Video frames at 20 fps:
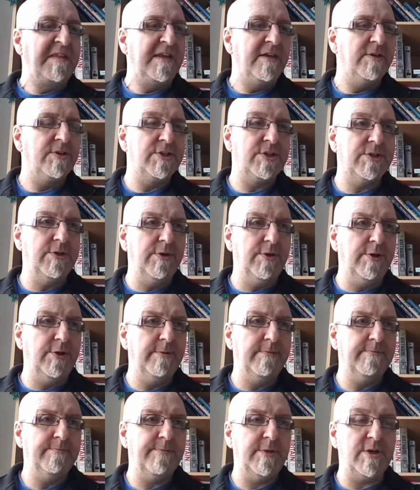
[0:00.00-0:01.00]

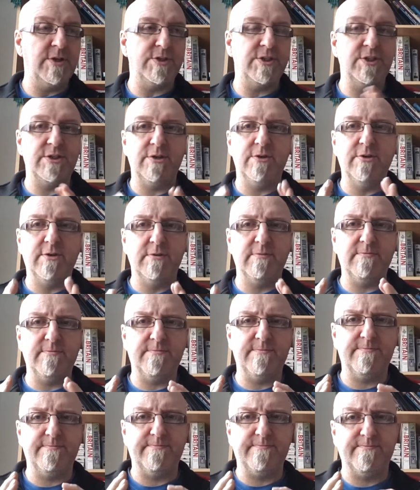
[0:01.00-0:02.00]
So, because as you know,
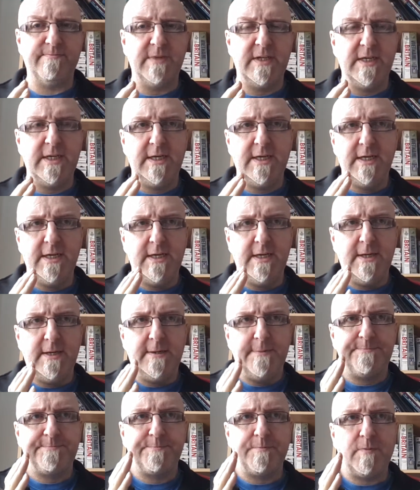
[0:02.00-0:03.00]

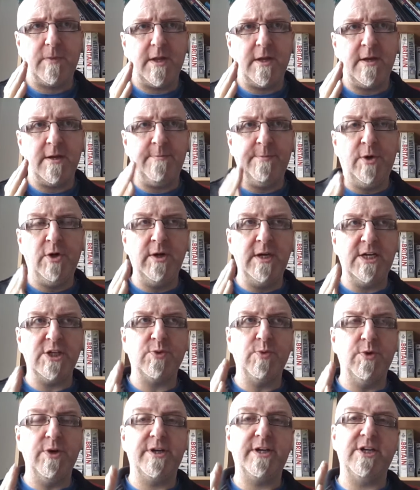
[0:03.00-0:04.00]
I more or
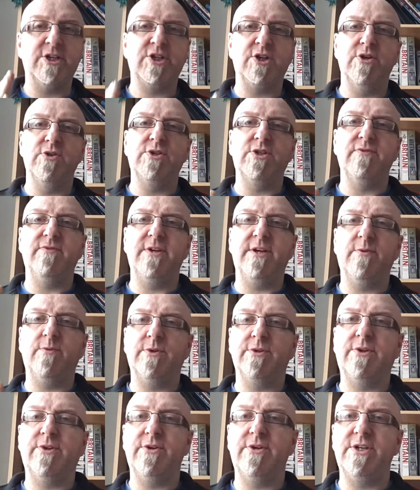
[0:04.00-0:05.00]
less work exclusively in
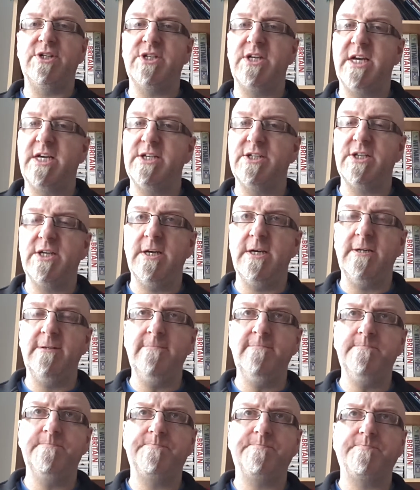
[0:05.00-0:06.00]
1/32
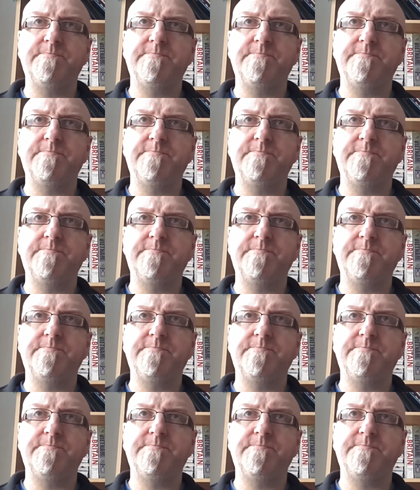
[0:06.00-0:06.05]
scale,